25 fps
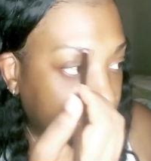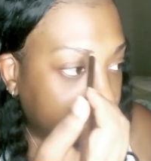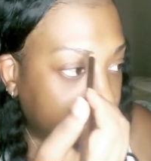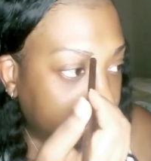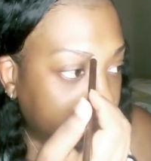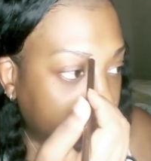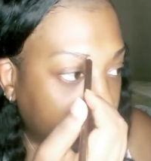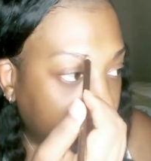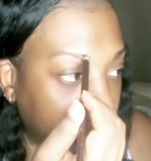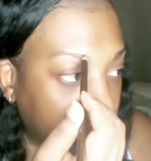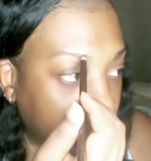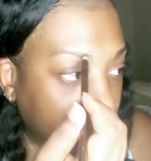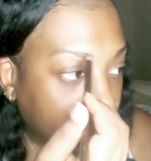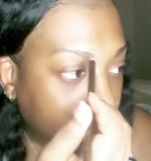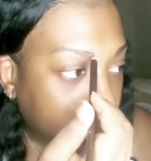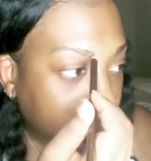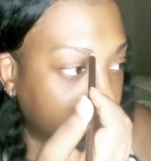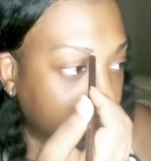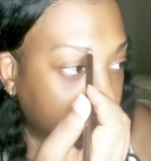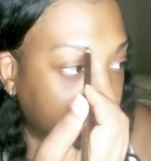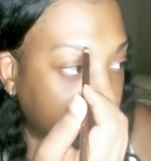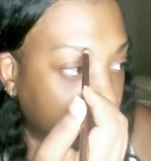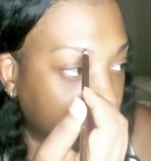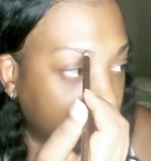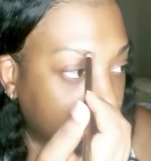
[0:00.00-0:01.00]
you're
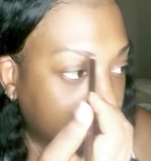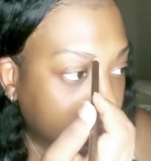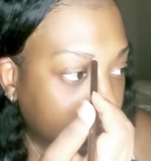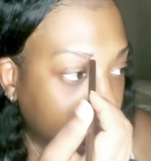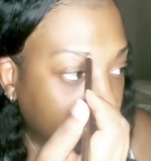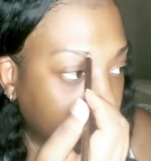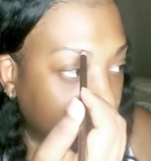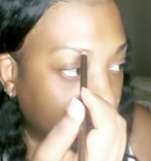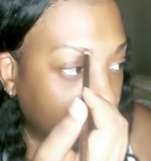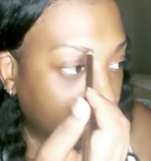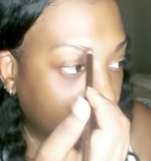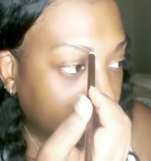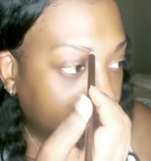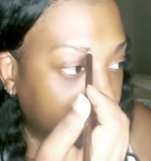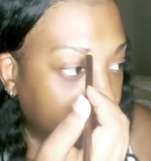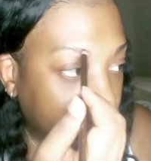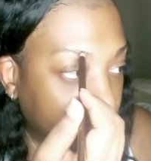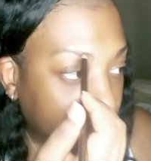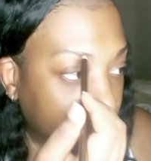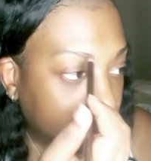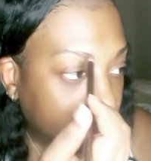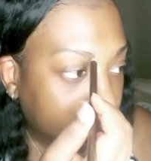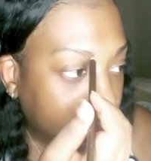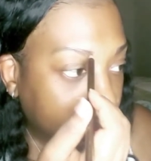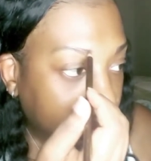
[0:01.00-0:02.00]
actually just going to fill
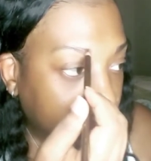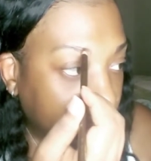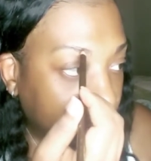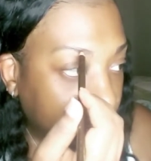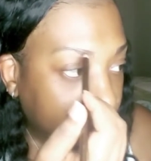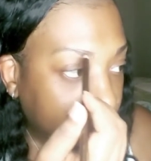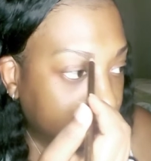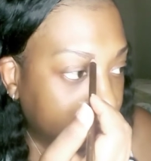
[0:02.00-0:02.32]
it in.